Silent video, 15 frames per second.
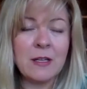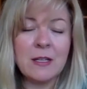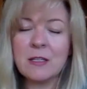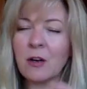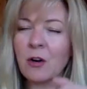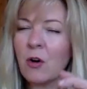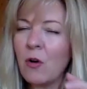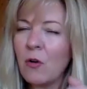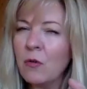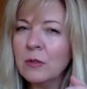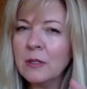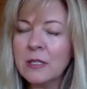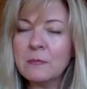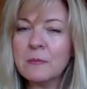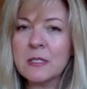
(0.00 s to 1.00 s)
It's our own
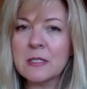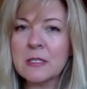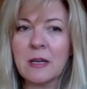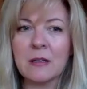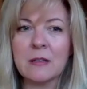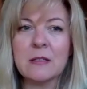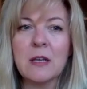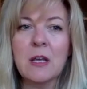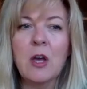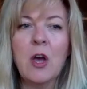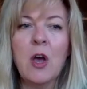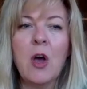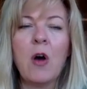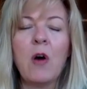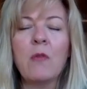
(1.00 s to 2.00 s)
litmus test
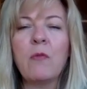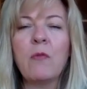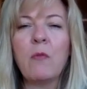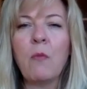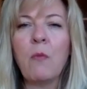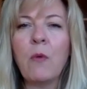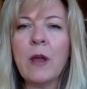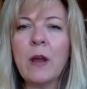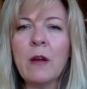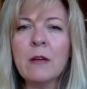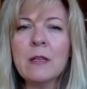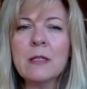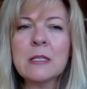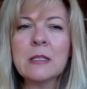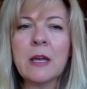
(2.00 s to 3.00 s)
of where
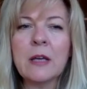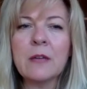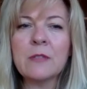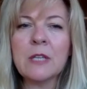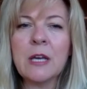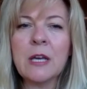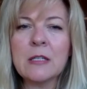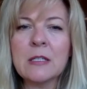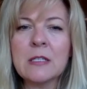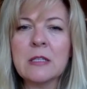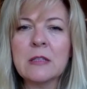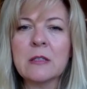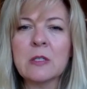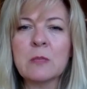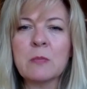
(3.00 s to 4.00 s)
is life
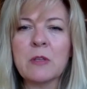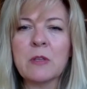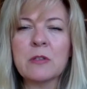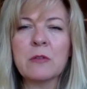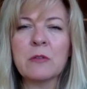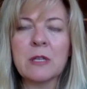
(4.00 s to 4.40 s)
testing this muscle.